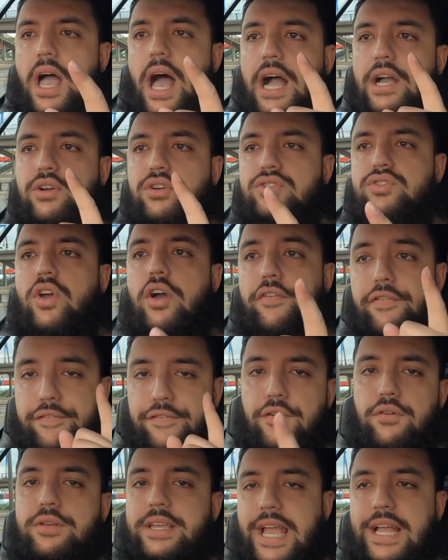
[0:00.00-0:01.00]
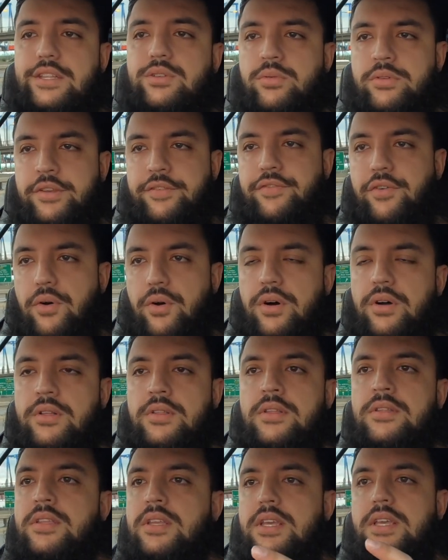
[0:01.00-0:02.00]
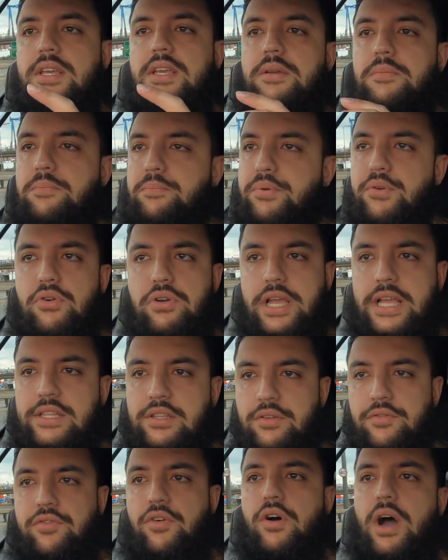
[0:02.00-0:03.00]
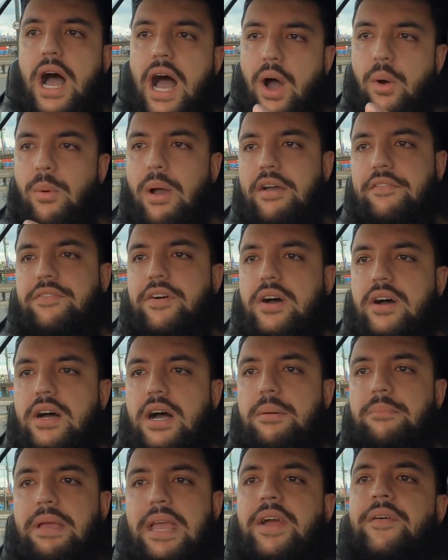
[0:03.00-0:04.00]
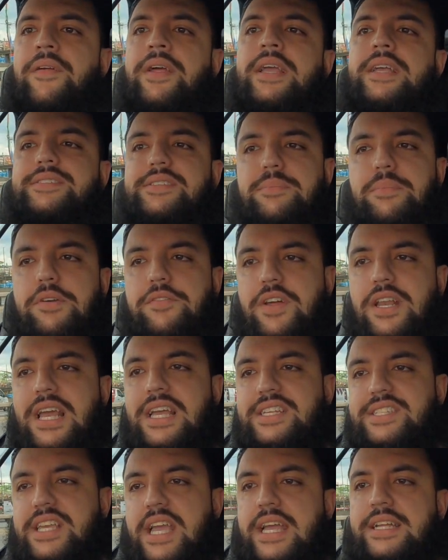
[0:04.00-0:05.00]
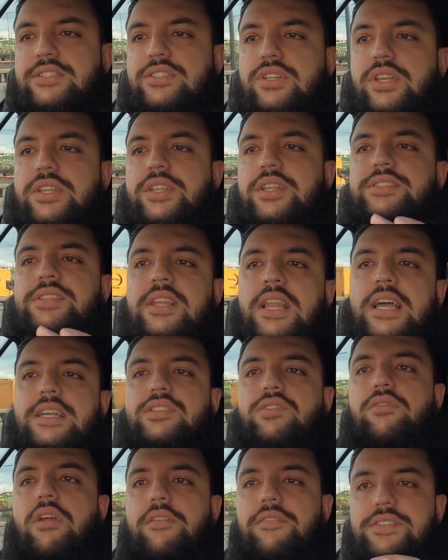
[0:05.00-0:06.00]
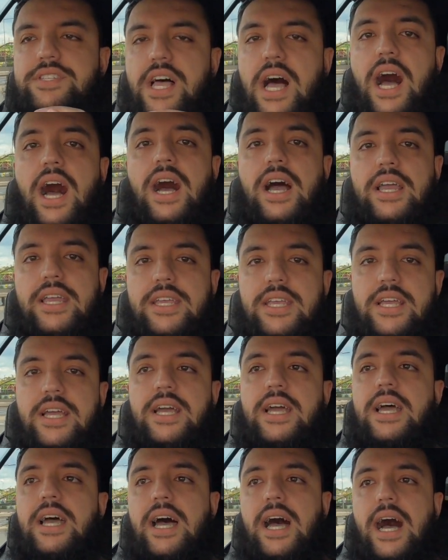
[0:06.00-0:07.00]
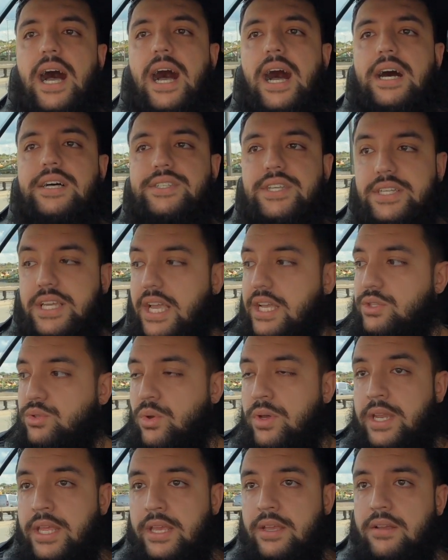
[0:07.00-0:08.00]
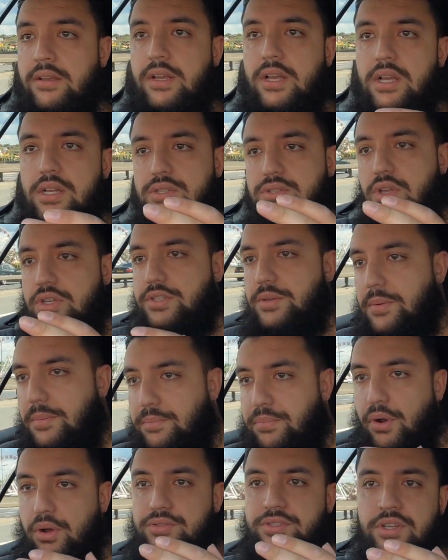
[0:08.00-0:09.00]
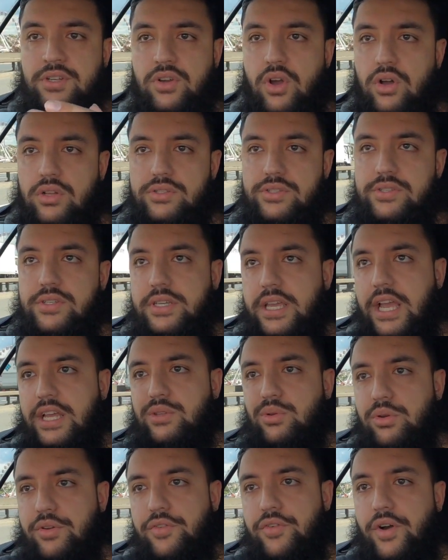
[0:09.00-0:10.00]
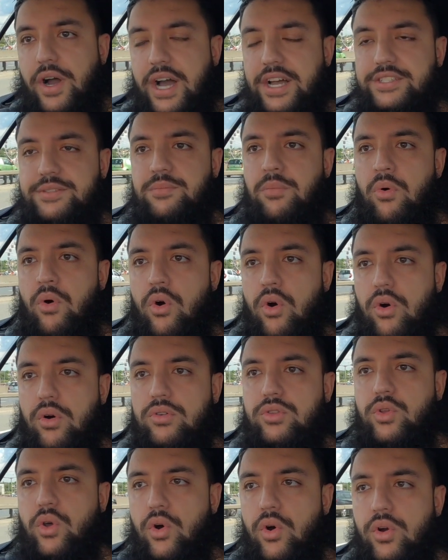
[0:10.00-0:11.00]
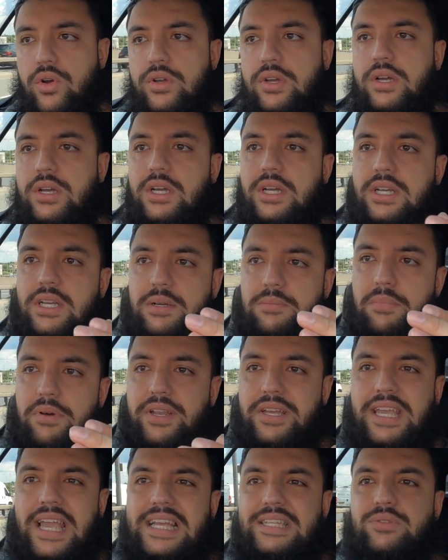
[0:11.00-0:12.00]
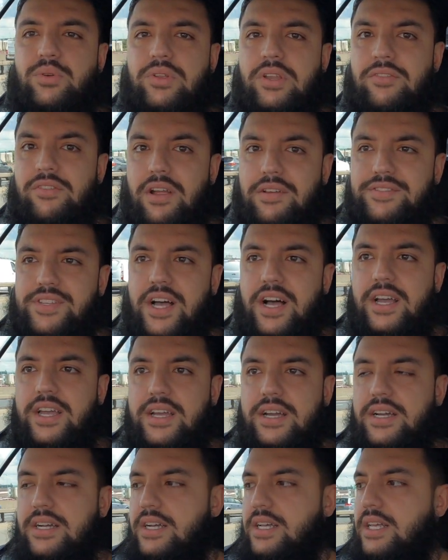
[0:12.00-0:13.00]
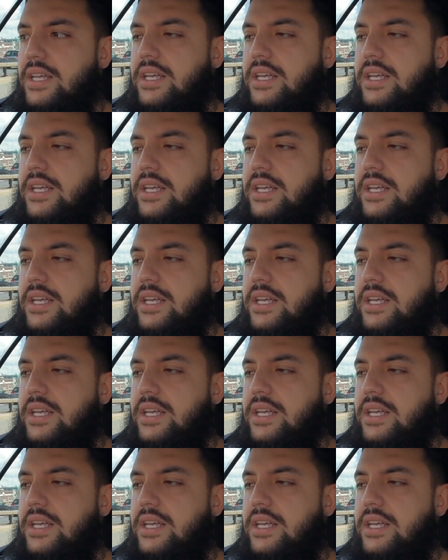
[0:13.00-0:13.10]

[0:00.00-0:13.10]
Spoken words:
I could go full K24, pure K24. However, I'm hearing it's a bit of a lazy engine. It doesn't like to rev as high as a K20. So there's pros and cons. K24 has more torque, but a K20 revs higher.